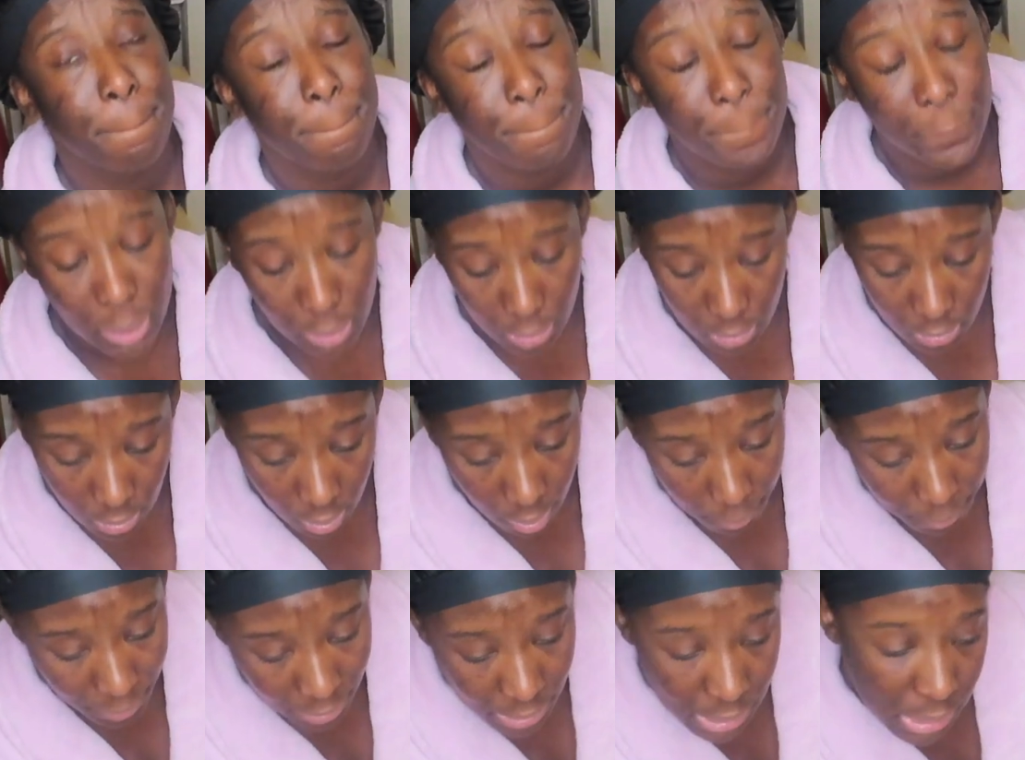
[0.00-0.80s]
but
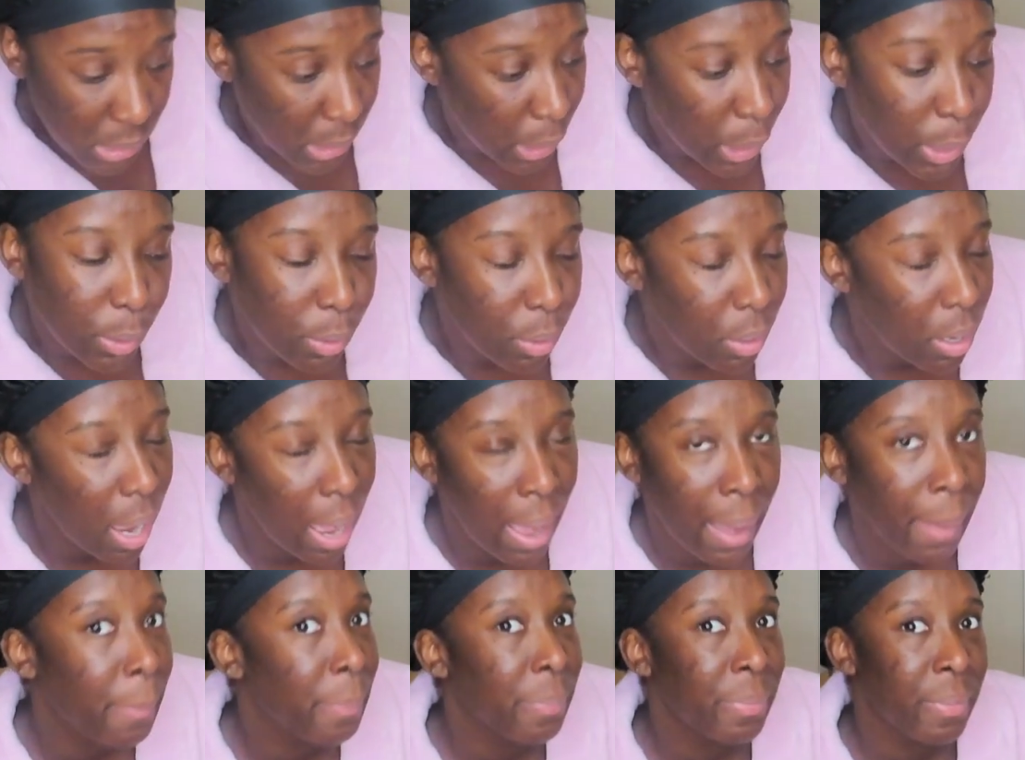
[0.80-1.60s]
I'm not saying
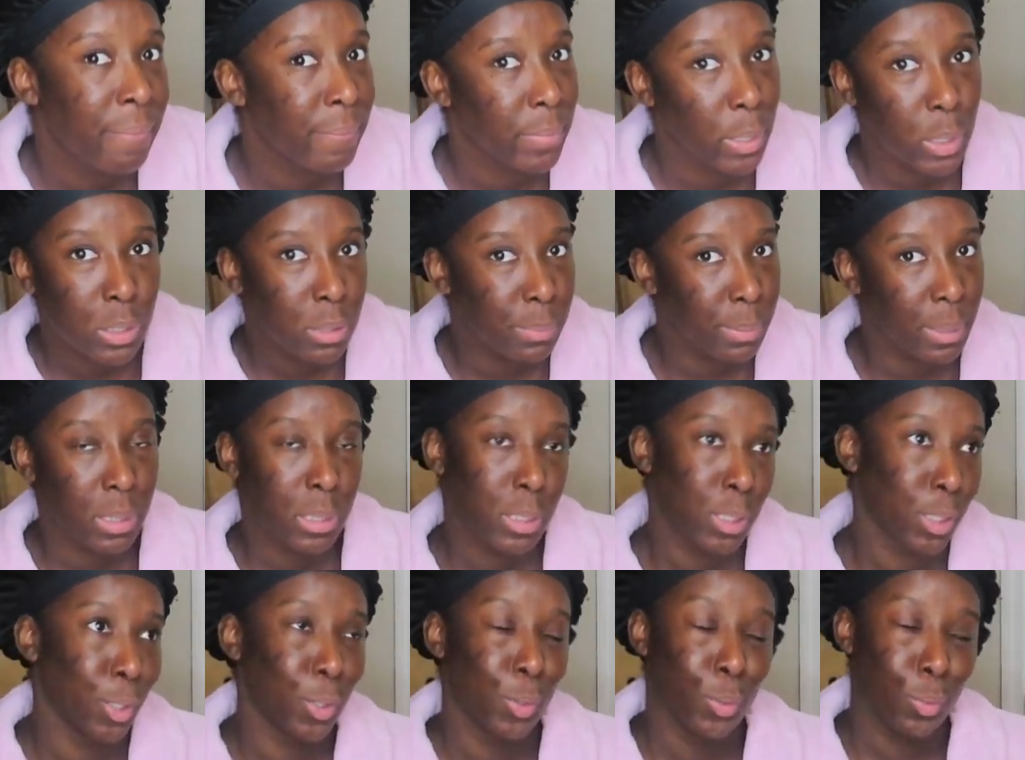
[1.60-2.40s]
I'm the first
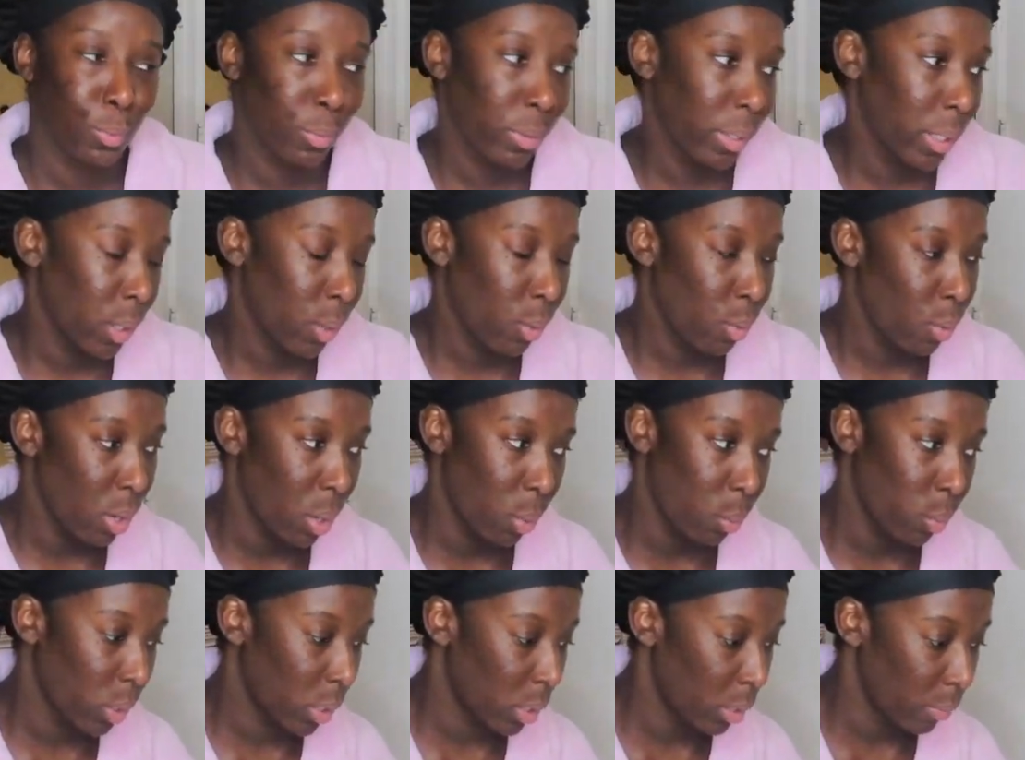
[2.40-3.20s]
person to do it
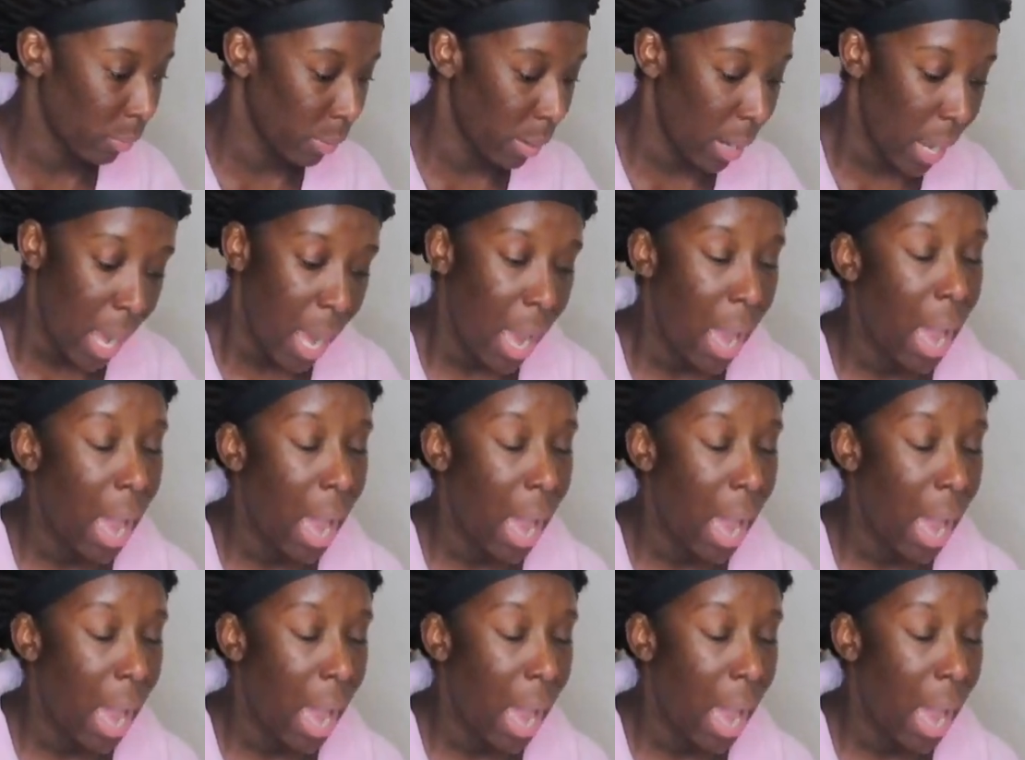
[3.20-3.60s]
or whatever.